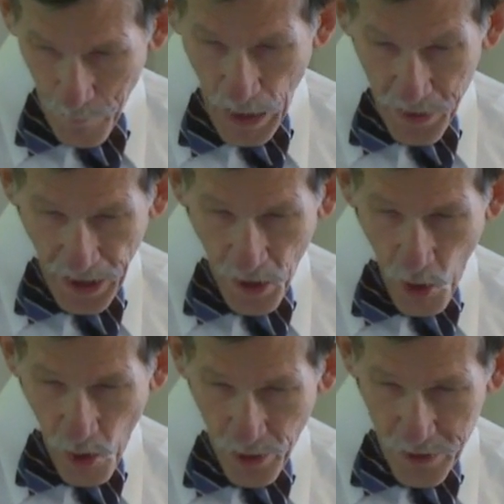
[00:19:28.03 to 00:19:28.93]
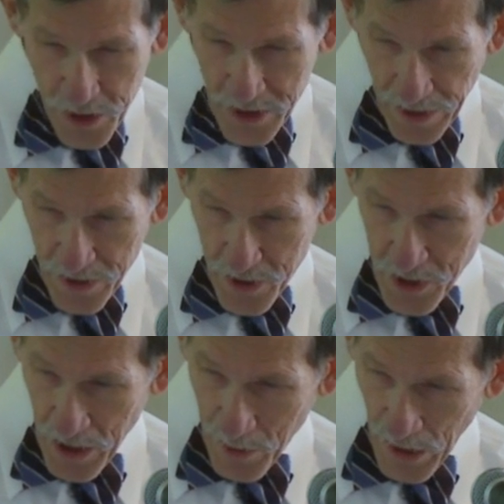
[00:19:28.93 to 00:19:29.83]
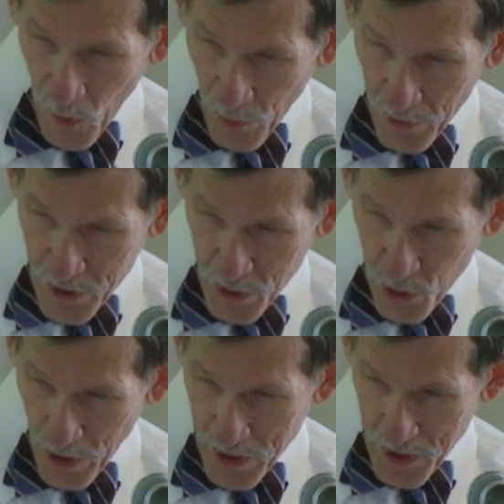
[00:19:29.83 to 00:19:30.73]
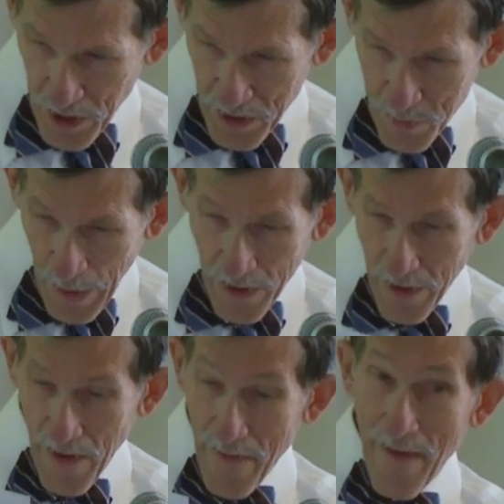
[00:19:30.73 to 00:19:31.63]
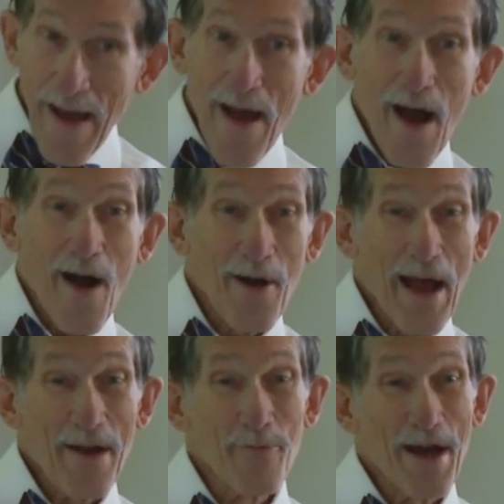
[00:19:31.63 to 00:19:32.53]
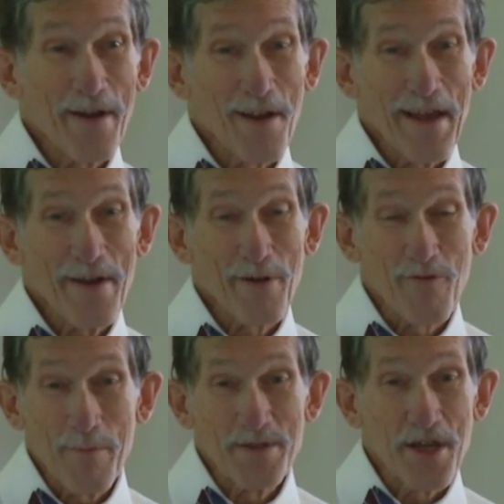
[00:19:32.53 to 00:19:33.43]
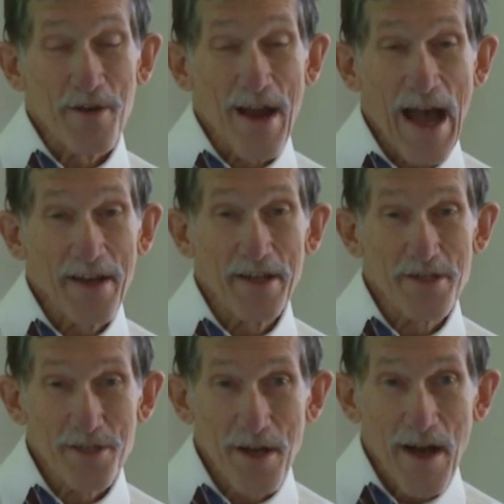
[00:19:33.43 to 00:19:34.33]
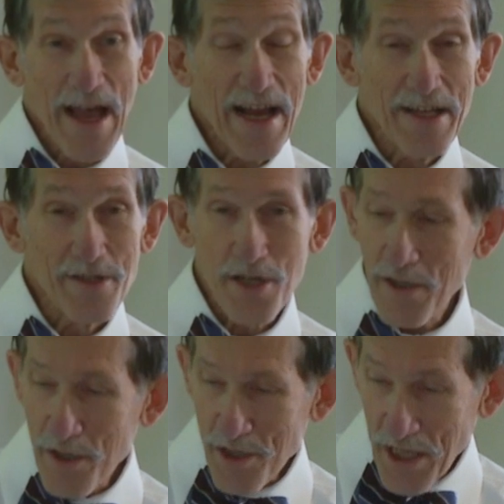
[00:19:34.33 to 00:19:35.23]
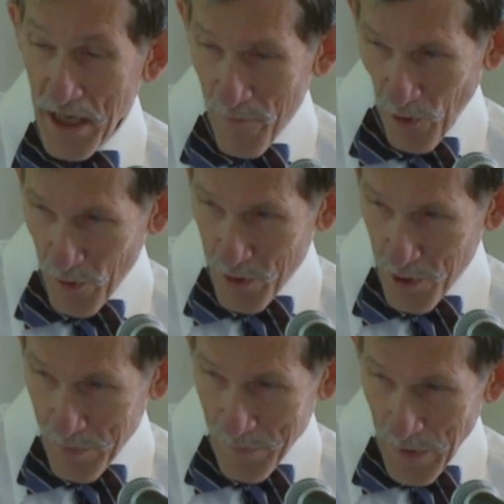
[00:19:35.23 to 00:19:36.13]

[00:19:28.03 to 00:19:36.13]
Monday, August 16th, elders and trustees met and read a letter from dear Hannah Haynes Severs,